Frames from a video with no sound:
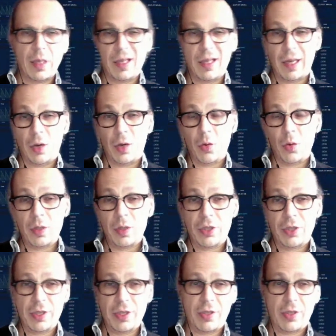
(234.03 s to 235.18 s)
Now,
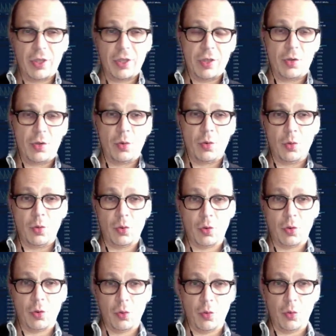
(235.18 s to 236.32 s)
just
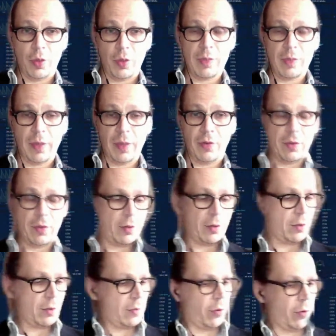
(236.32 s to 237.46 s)
to explain
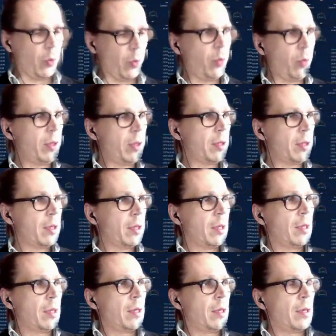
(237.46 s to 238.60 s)
this for a moment,
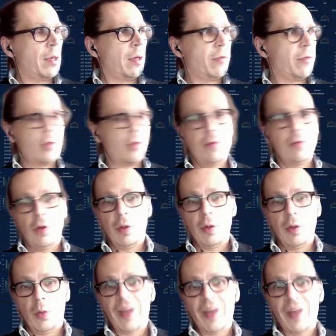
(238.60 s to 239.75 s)
first of all,
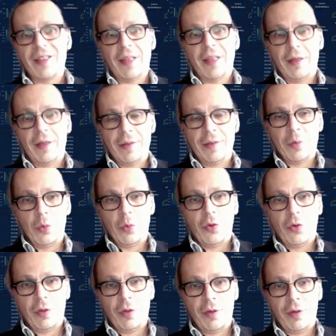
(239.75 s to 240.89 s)
why I started with
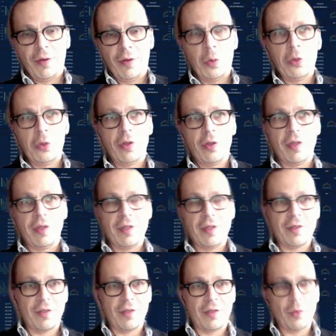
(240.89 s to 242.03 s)
the community
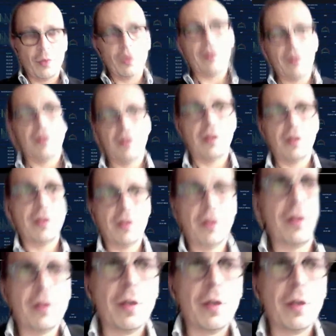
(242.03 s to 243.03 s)
testers network is, as I said,